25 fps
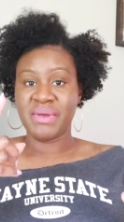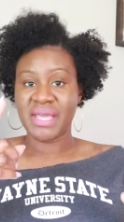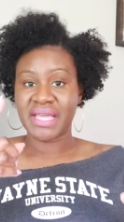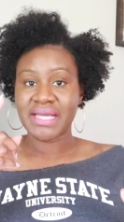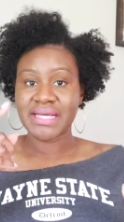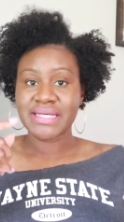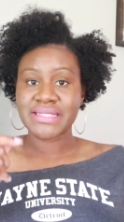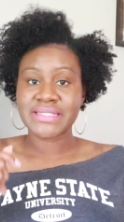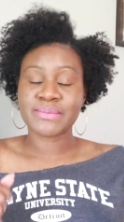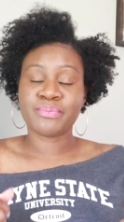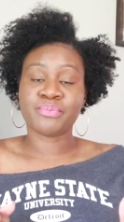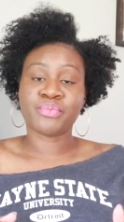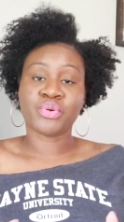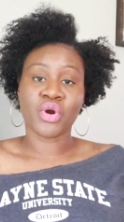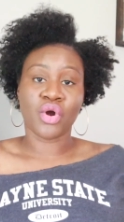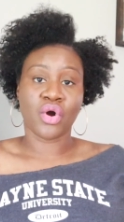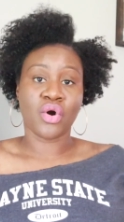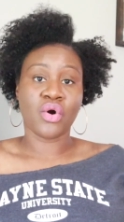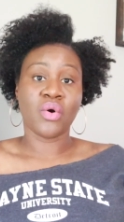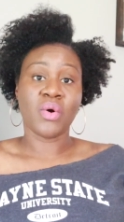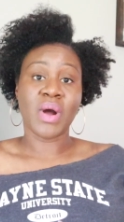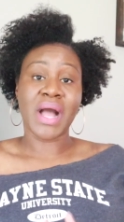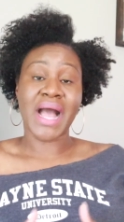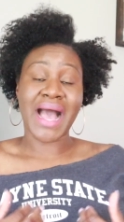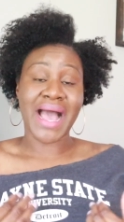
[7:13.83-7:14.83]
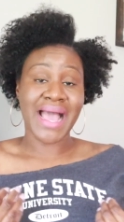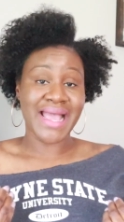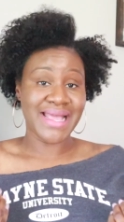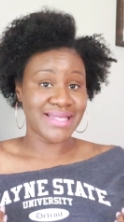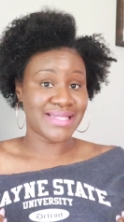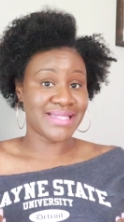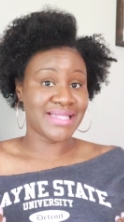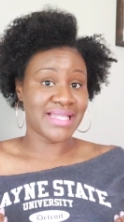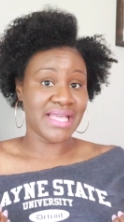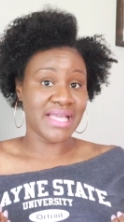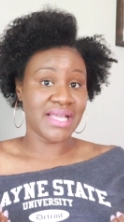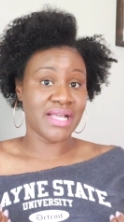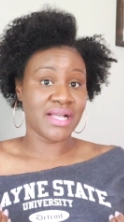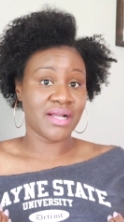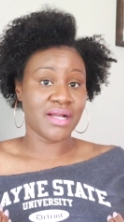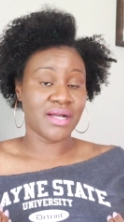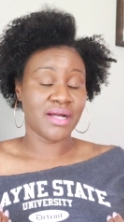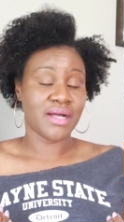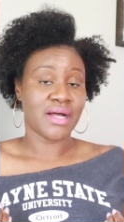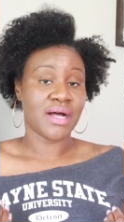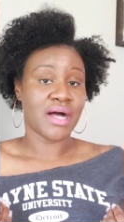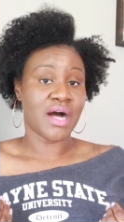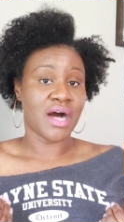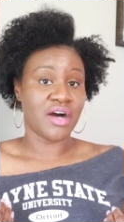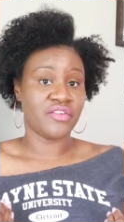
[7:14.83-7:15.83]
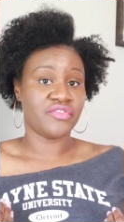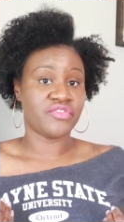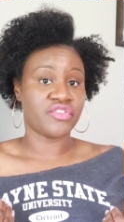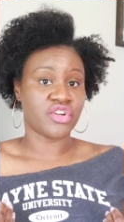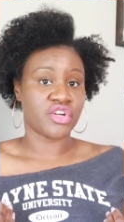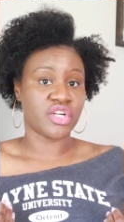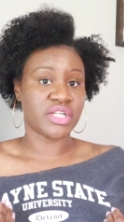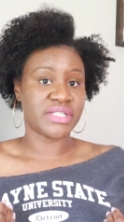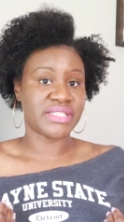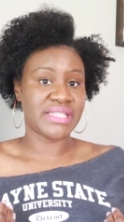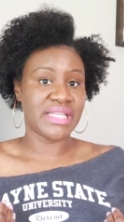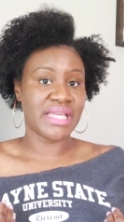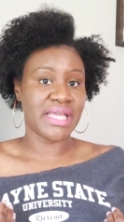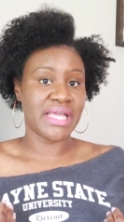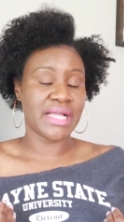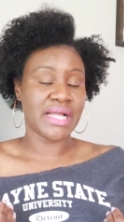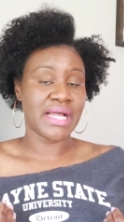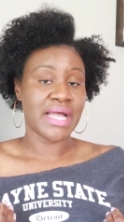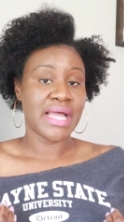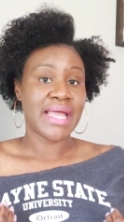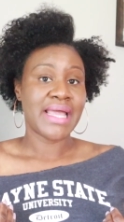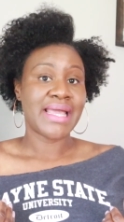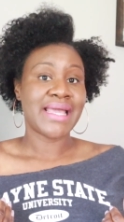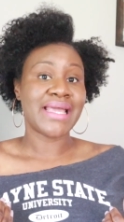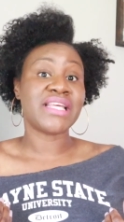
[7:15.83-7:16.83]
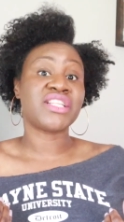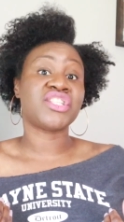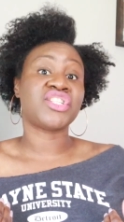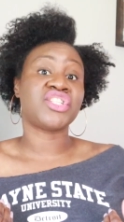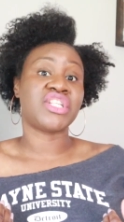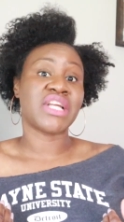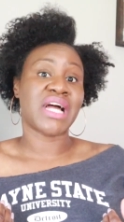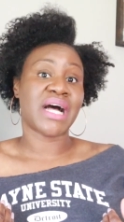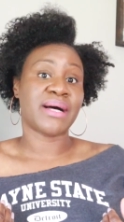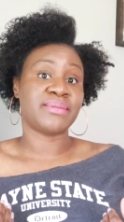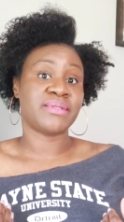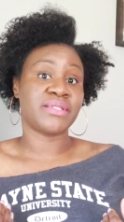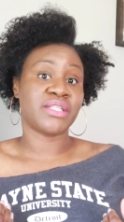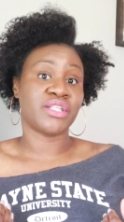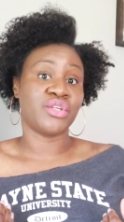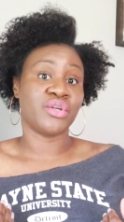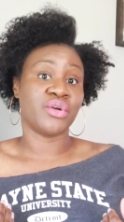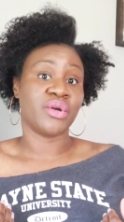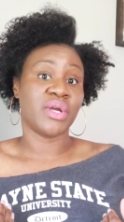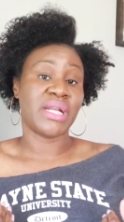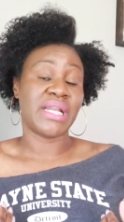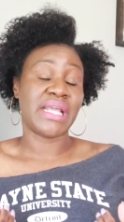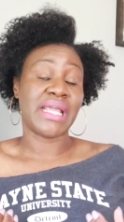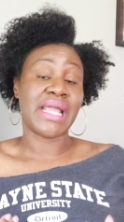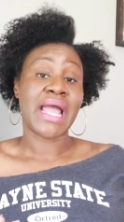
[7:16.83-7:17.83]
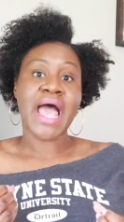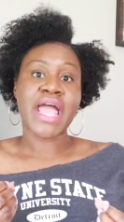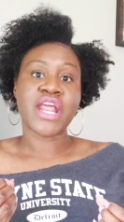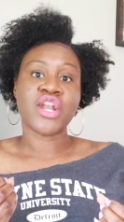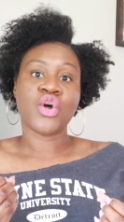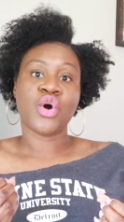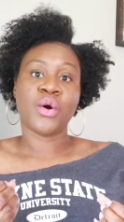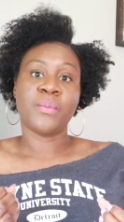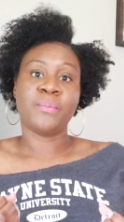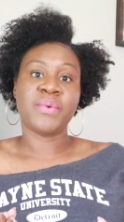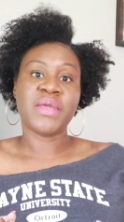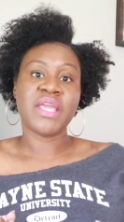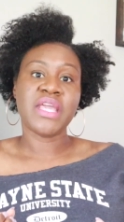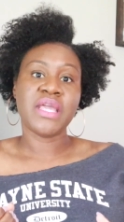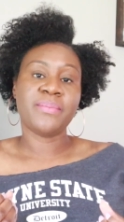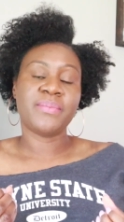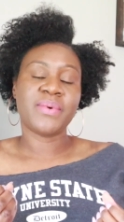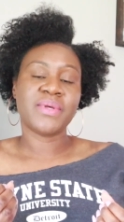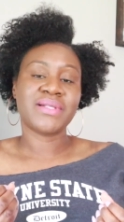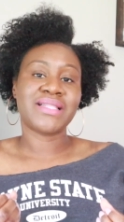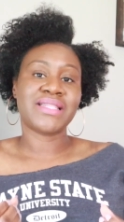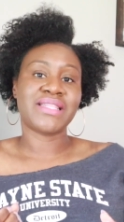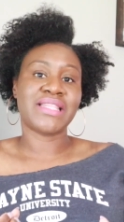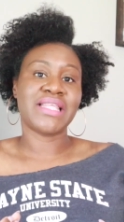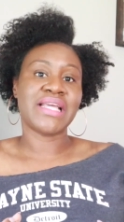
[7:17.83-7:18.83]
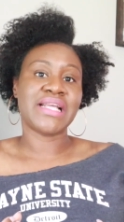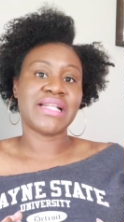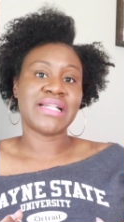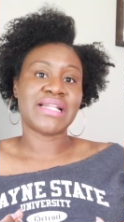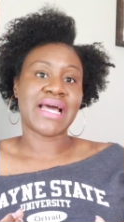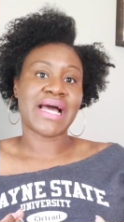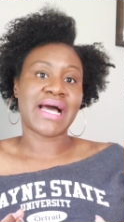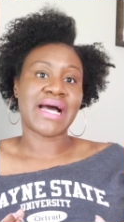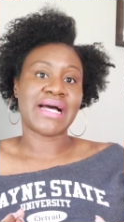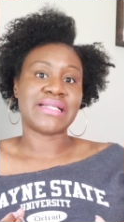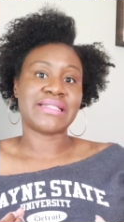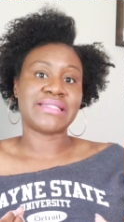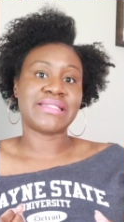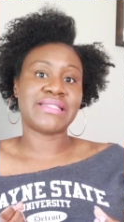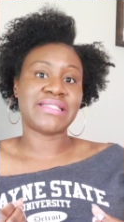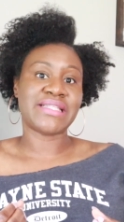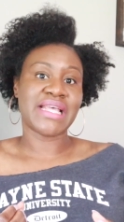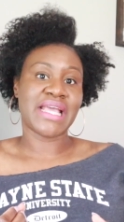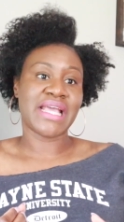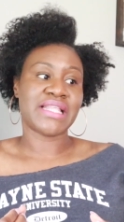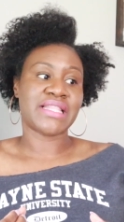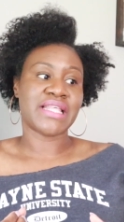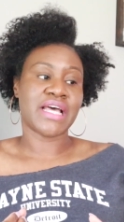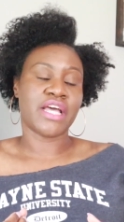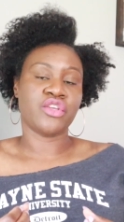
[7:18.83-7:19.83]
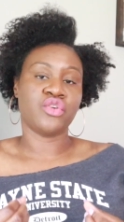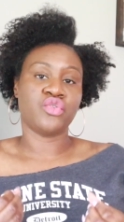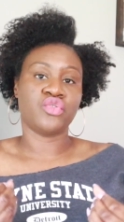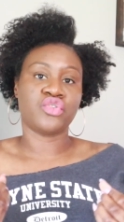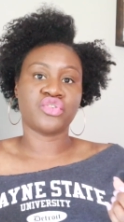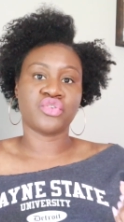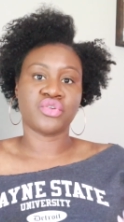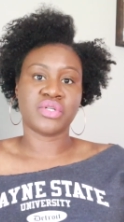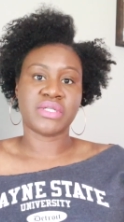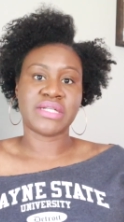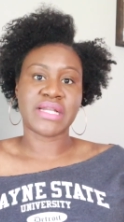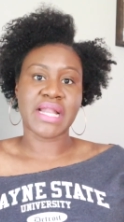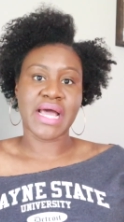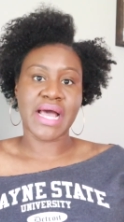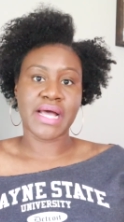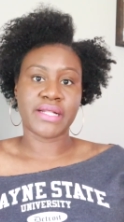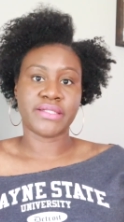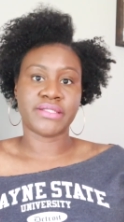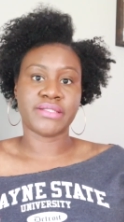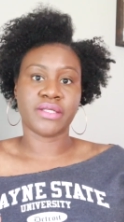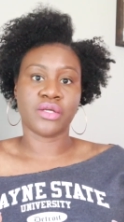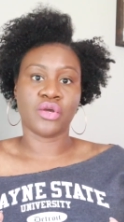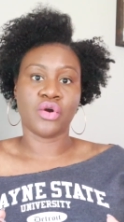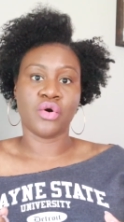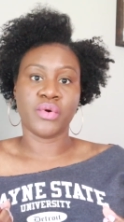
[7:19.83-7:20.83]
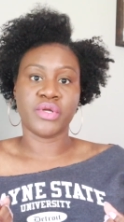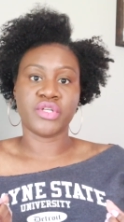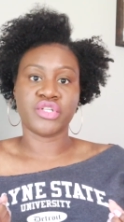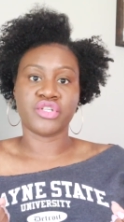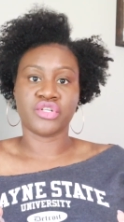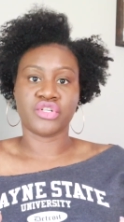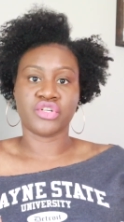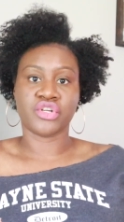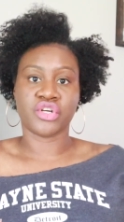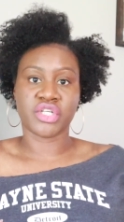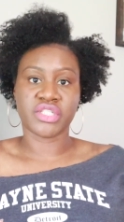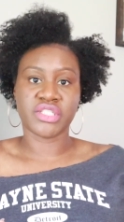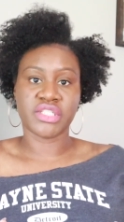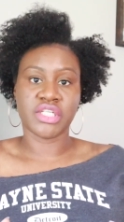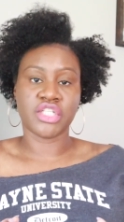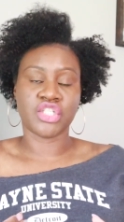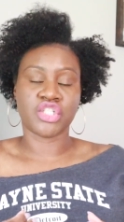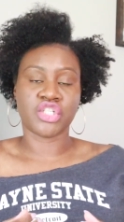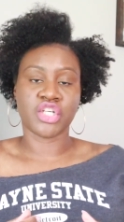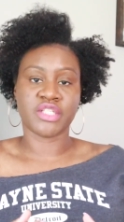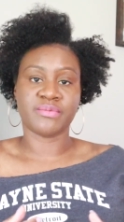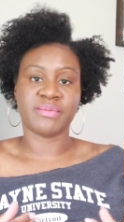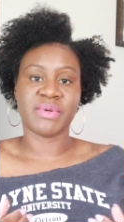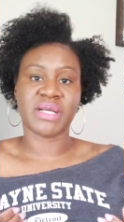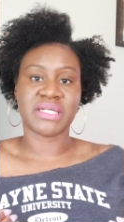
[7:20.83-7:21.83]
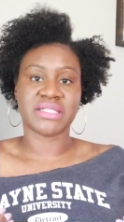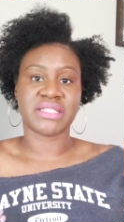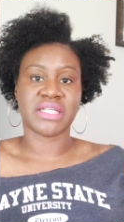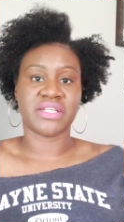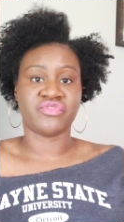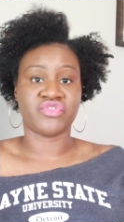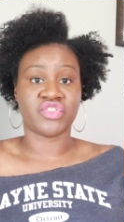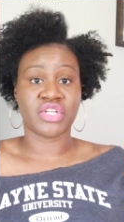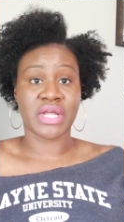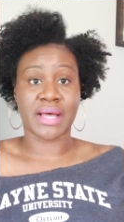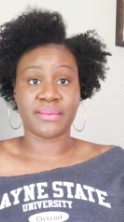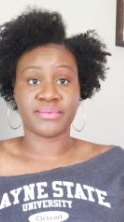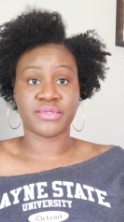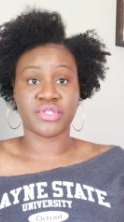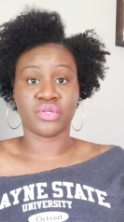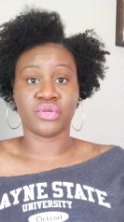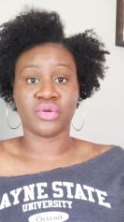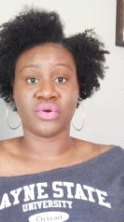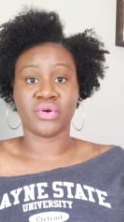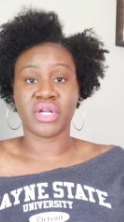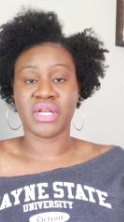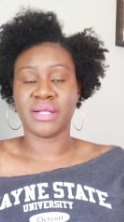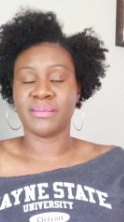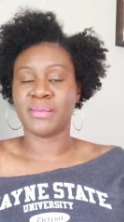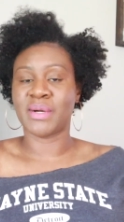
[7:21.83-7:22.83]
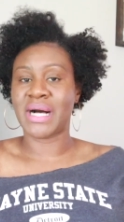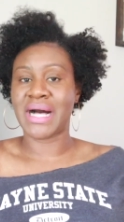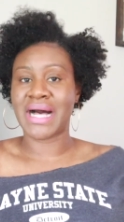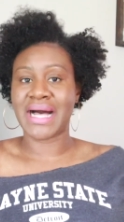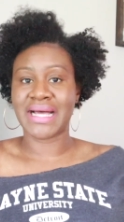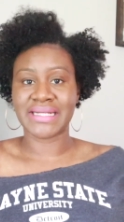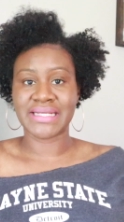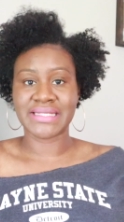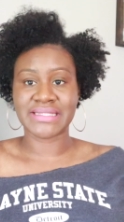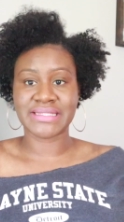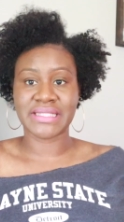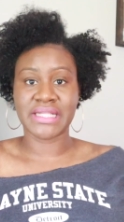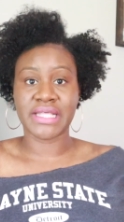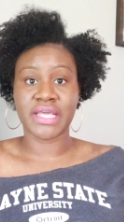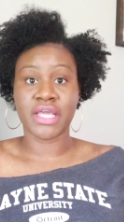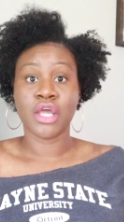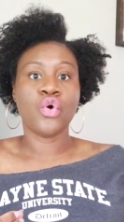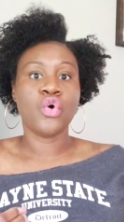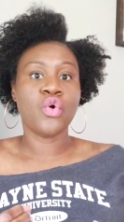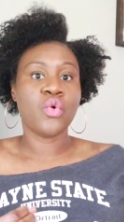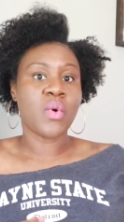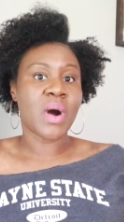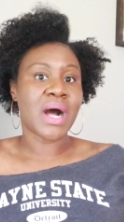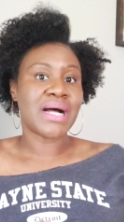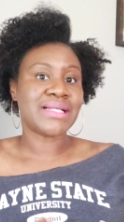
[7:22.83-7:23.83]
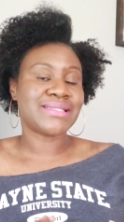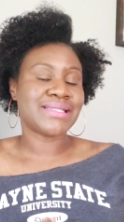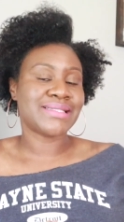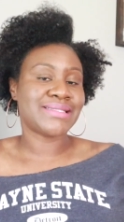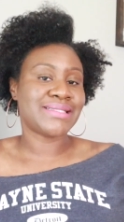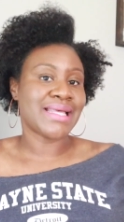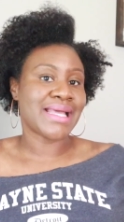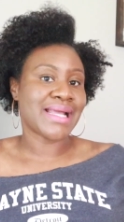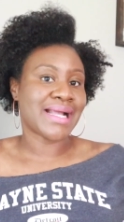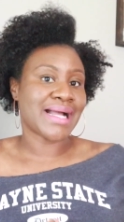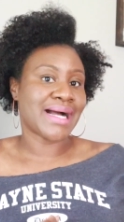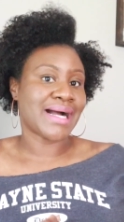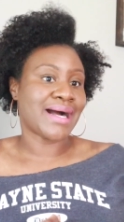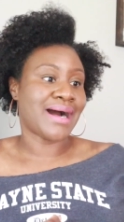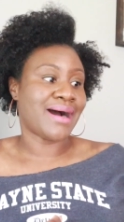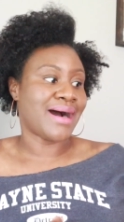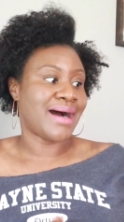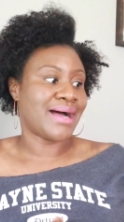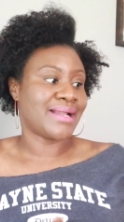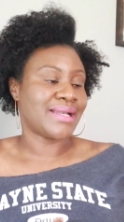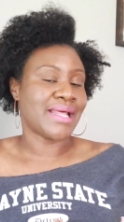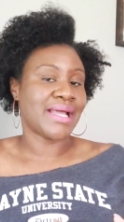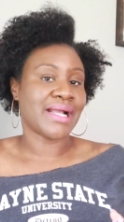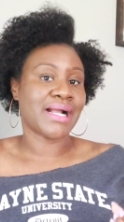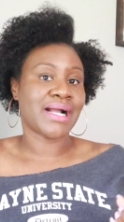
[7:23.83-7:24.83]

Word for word: biggest pro i think of nursing is job security. I know people think that say that you should not go into nursing just because of job security, but honestly, who wants to take on